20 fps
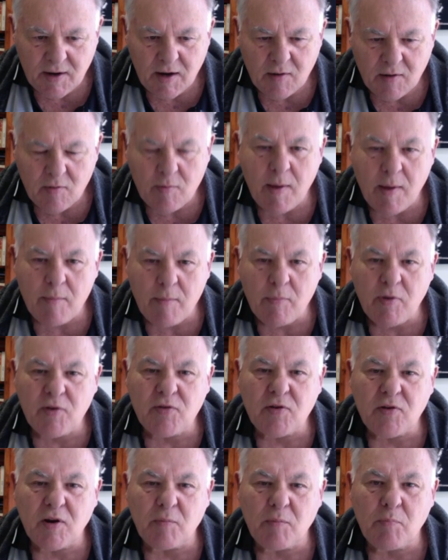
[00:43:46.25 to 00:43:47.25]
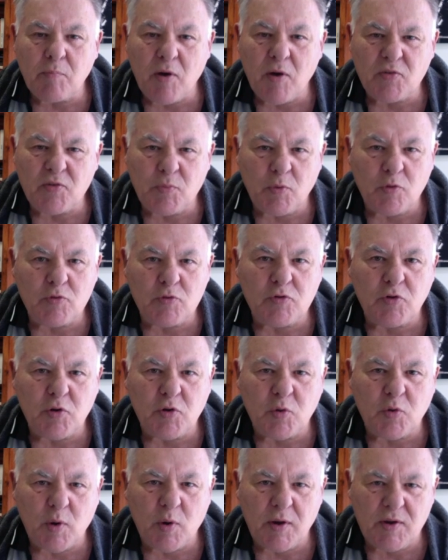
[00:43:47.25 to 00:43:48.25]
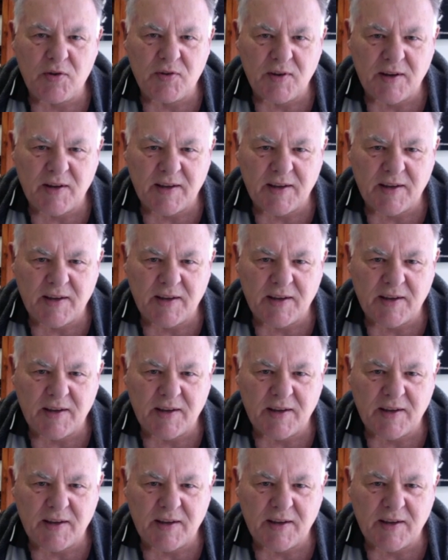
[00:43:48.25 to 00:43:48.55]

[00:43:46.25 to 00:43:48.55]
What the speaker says: Remember, he's got a possible 2 queens and